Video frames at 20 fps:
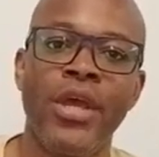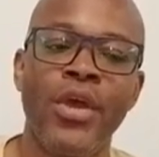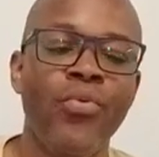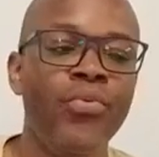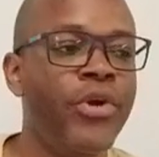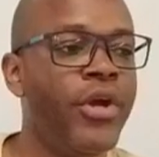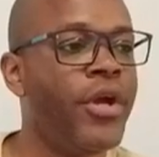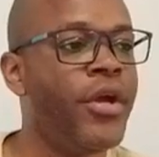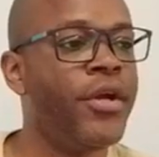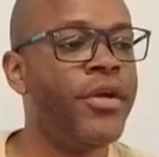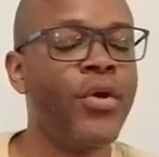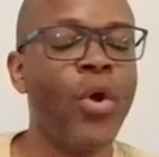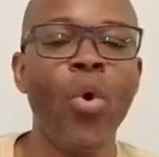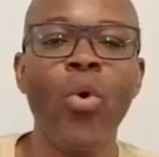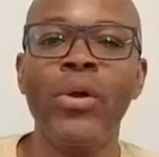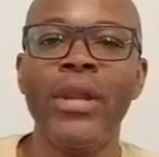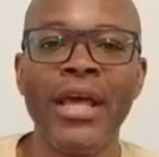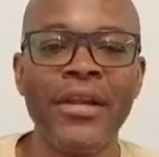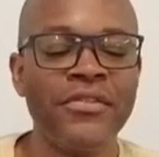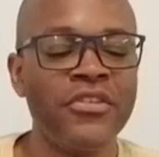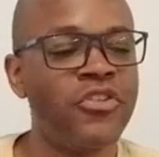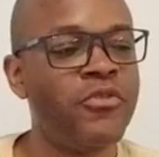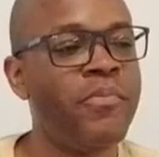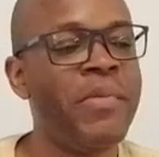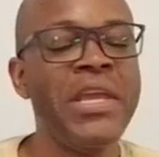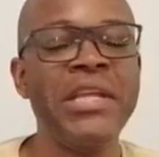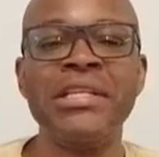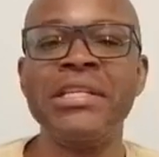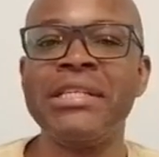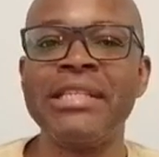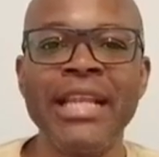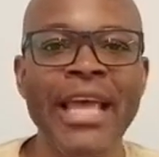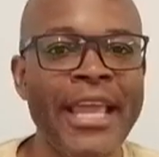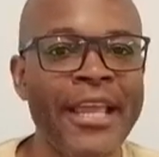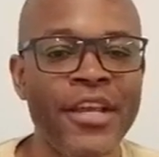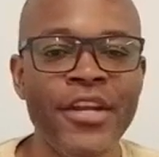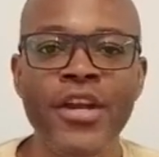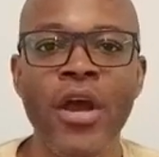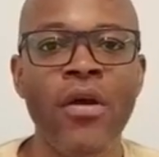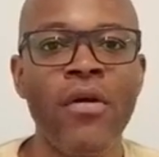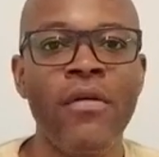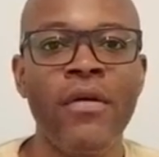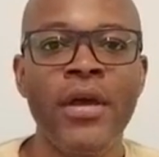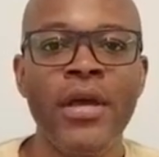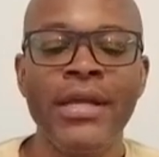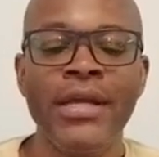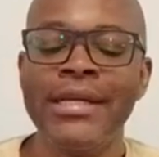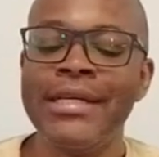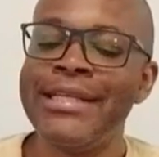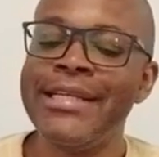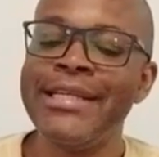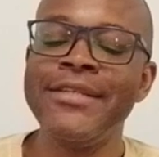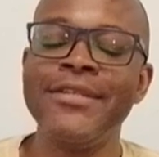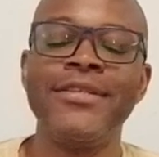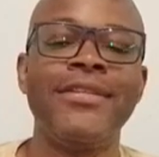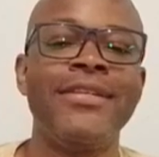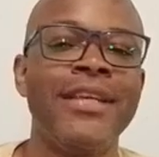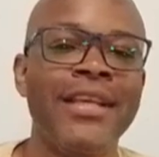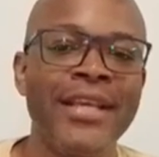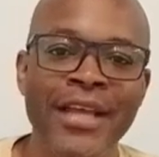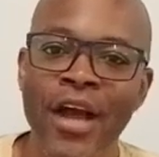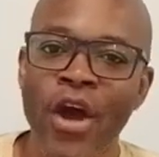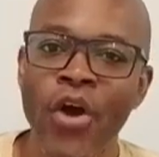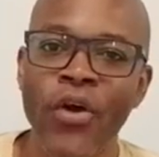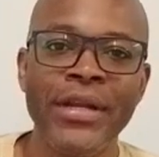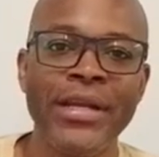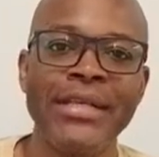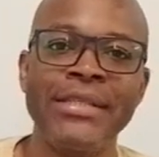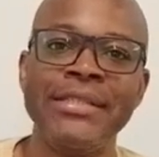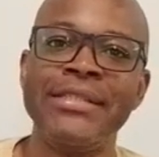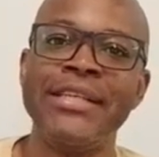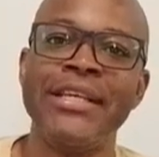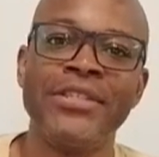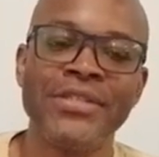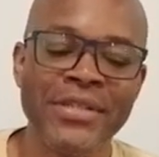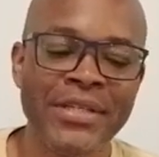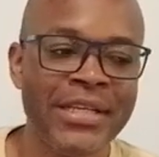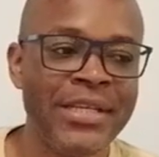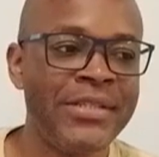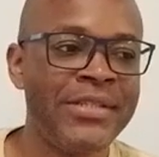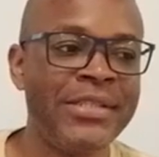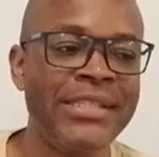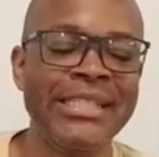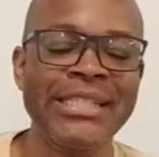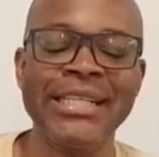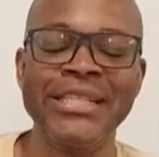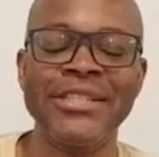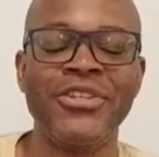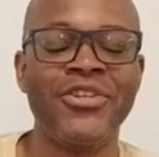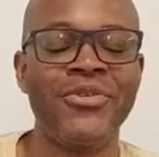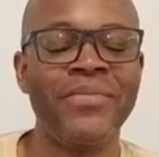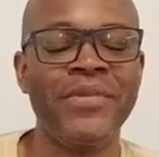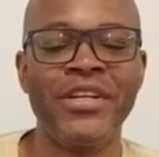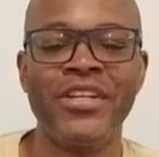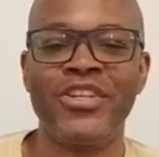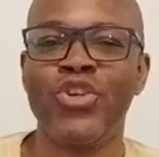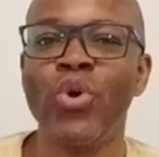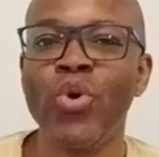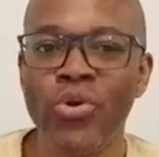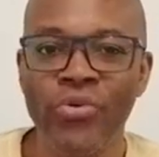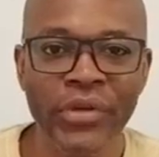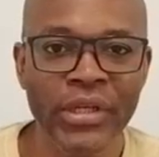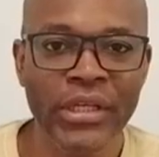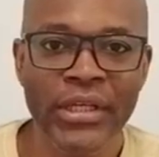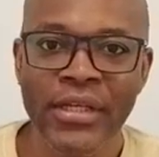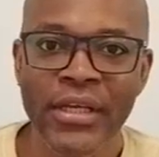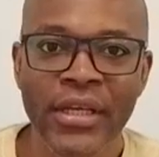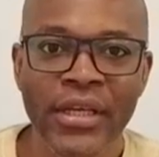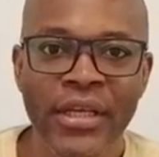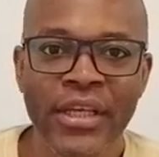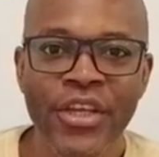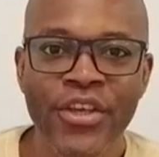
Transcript: We heard a whole lot of speeches like, you know, this organization is discriminatory.